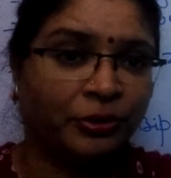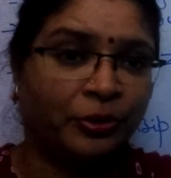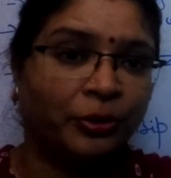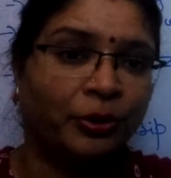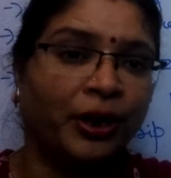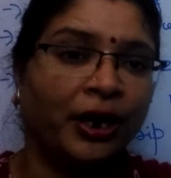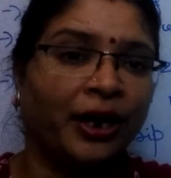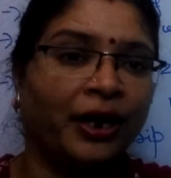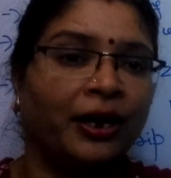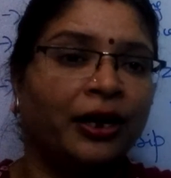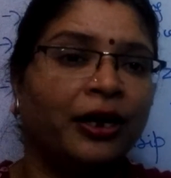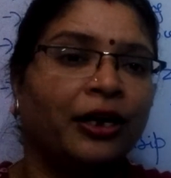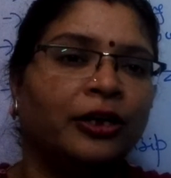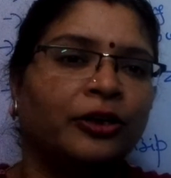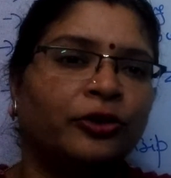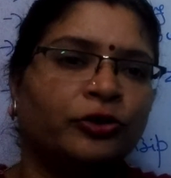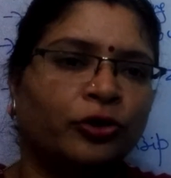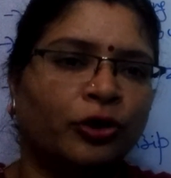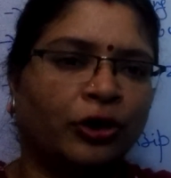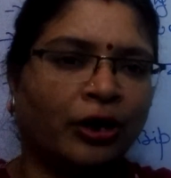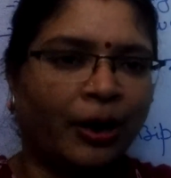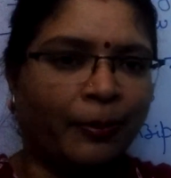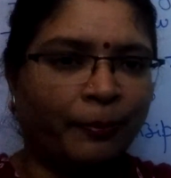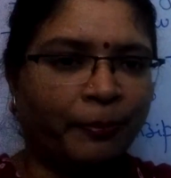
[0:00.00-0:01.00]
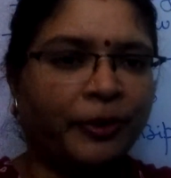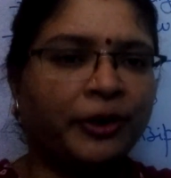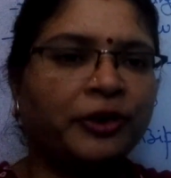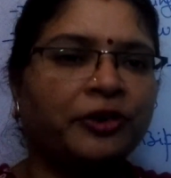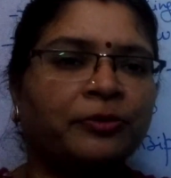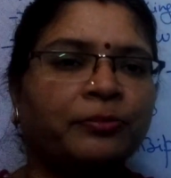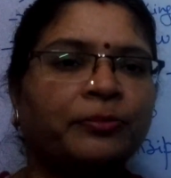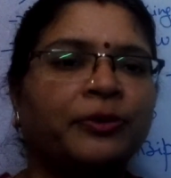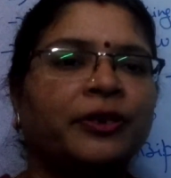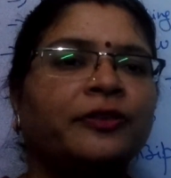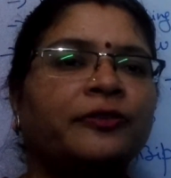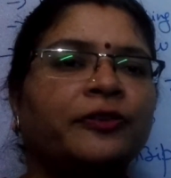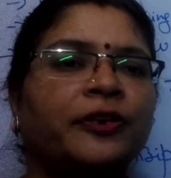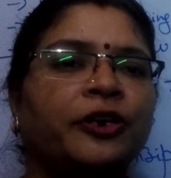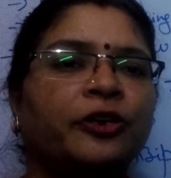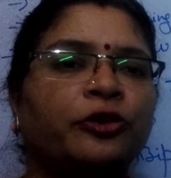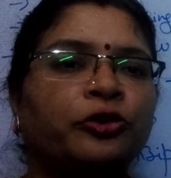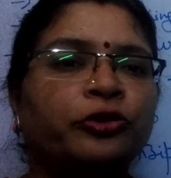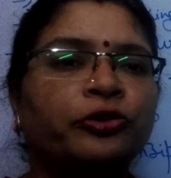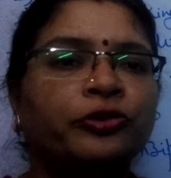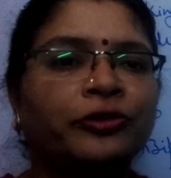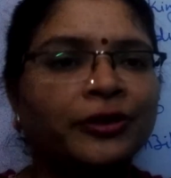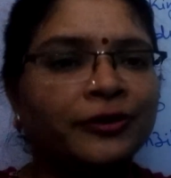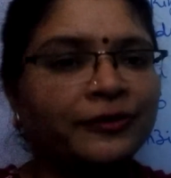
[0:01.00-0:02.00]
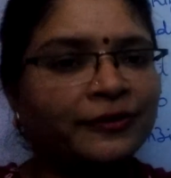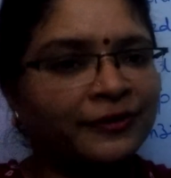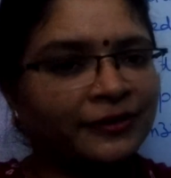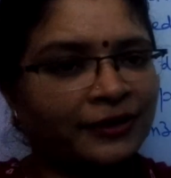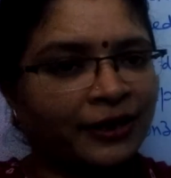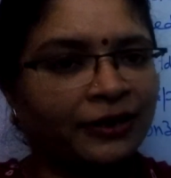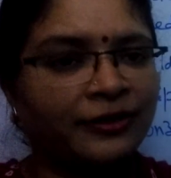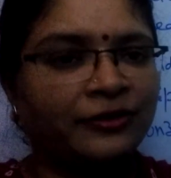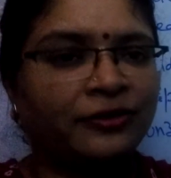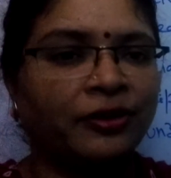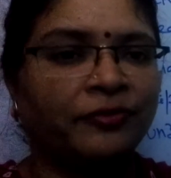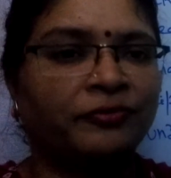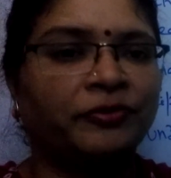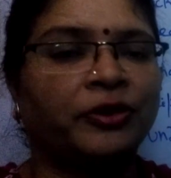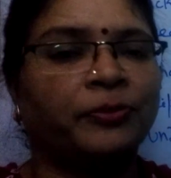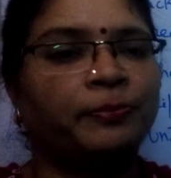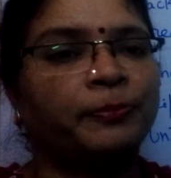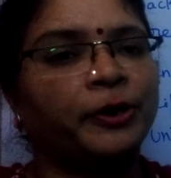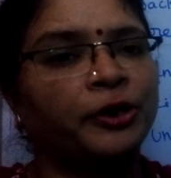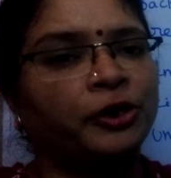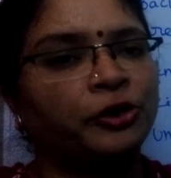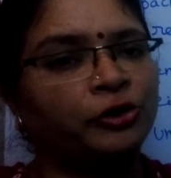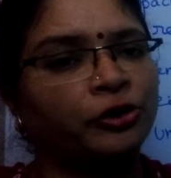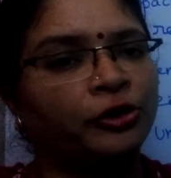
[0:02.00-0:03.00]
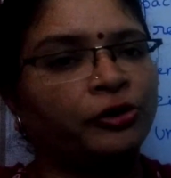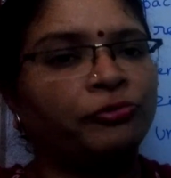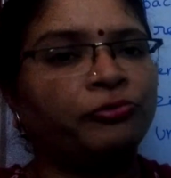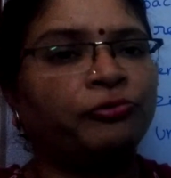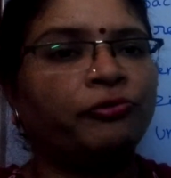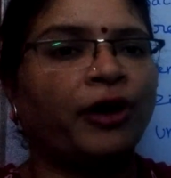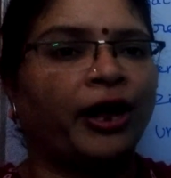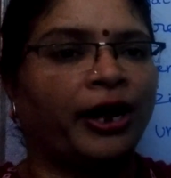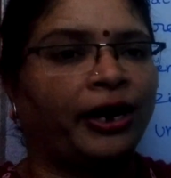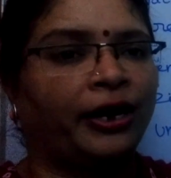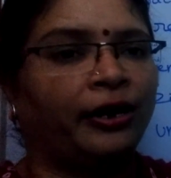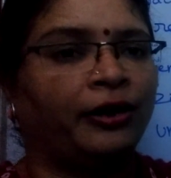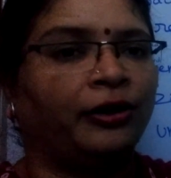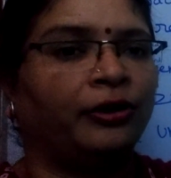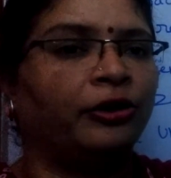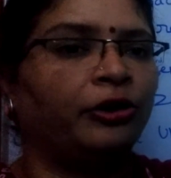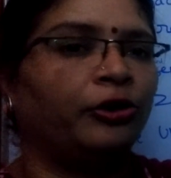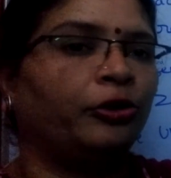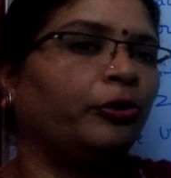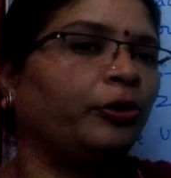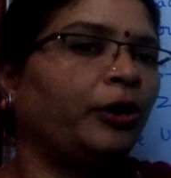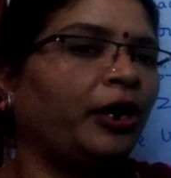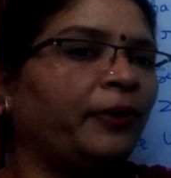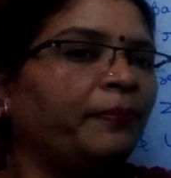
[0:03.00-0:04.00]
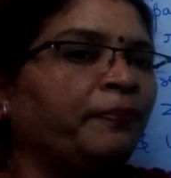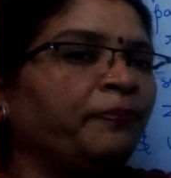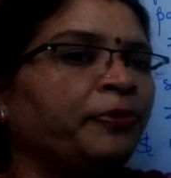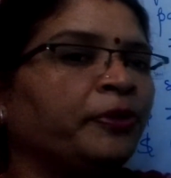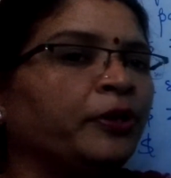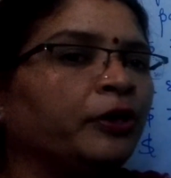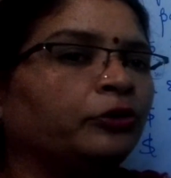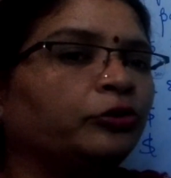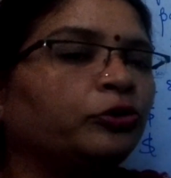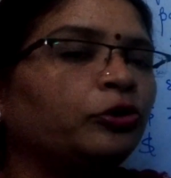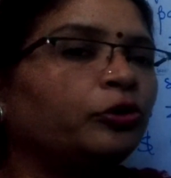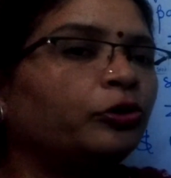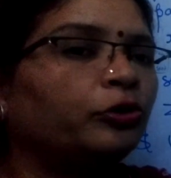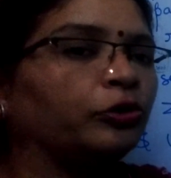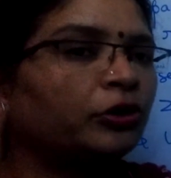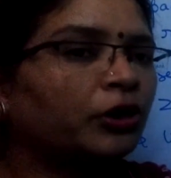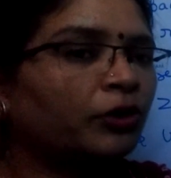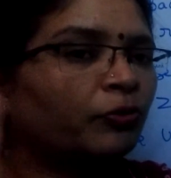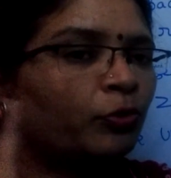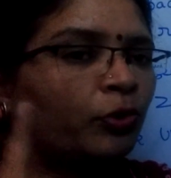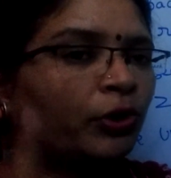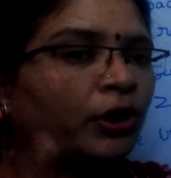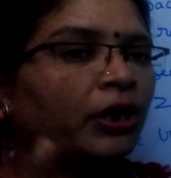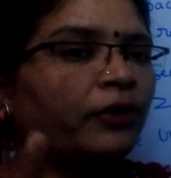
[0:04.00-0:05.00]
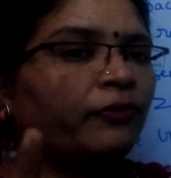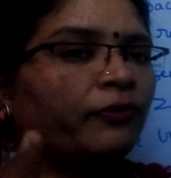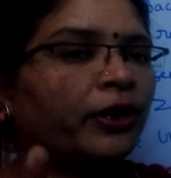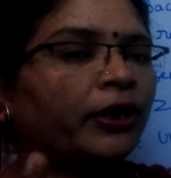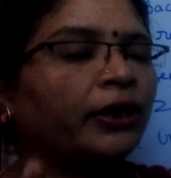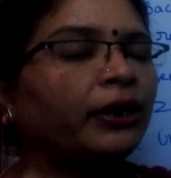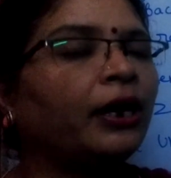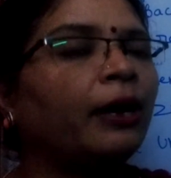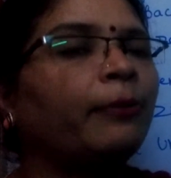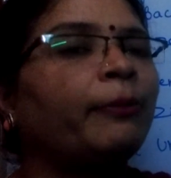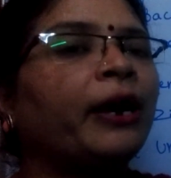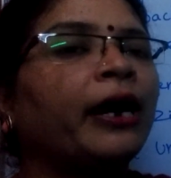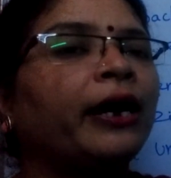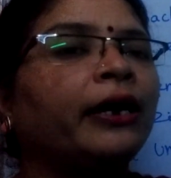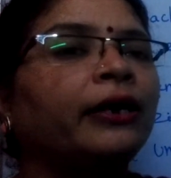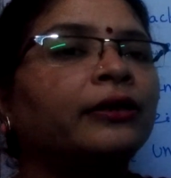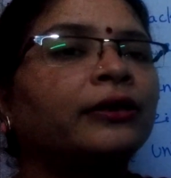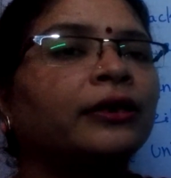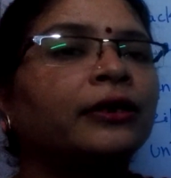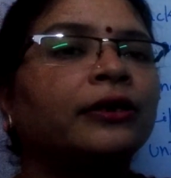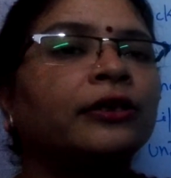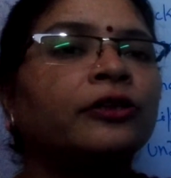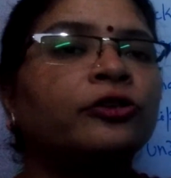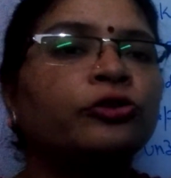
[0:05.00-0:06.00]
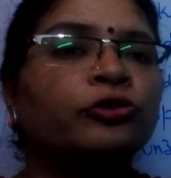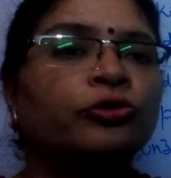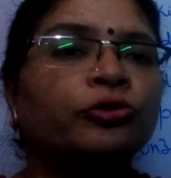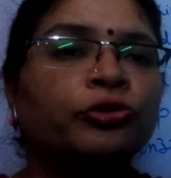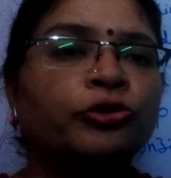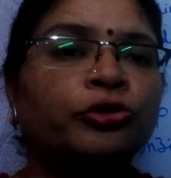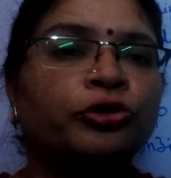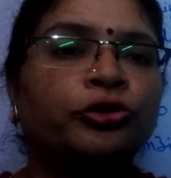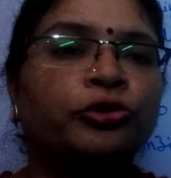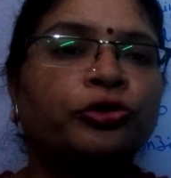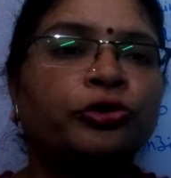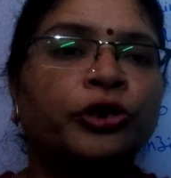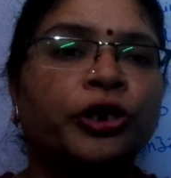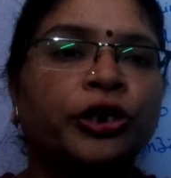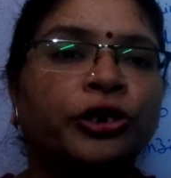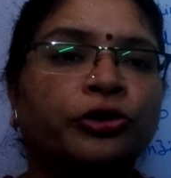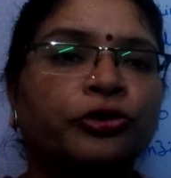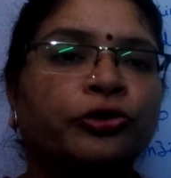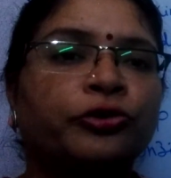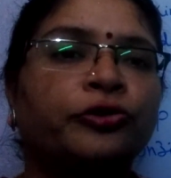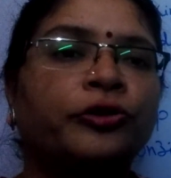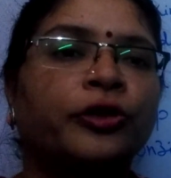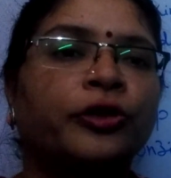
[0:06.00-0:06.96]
Okay, so compression means reduce the size of that particular file. Okay, so the only one command that is used to reduce